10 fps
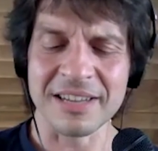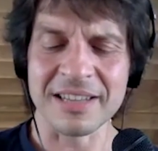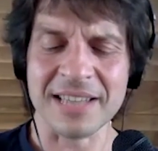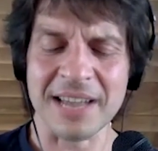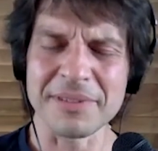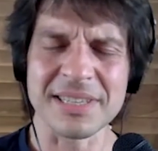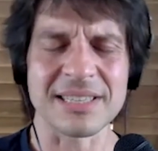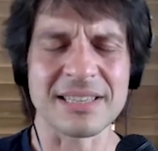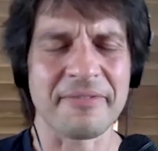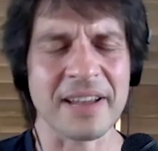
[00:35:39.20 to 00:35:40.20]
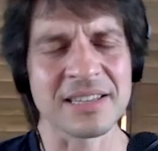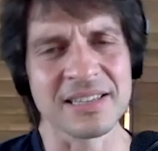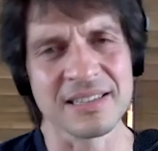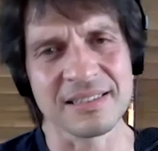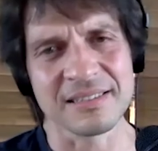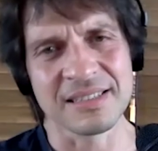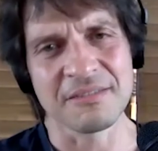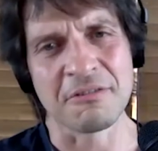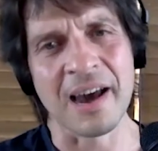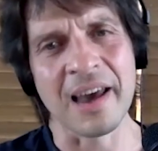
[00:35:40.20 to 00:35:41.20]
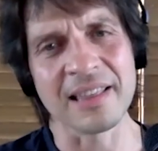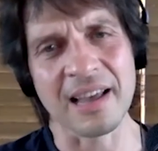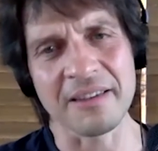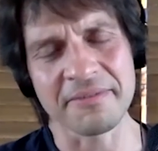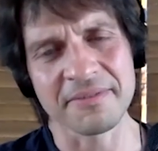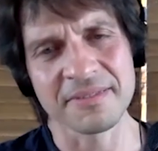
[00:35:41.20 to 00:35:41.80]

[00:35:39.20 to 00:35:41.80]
us how this is affecting wildlife?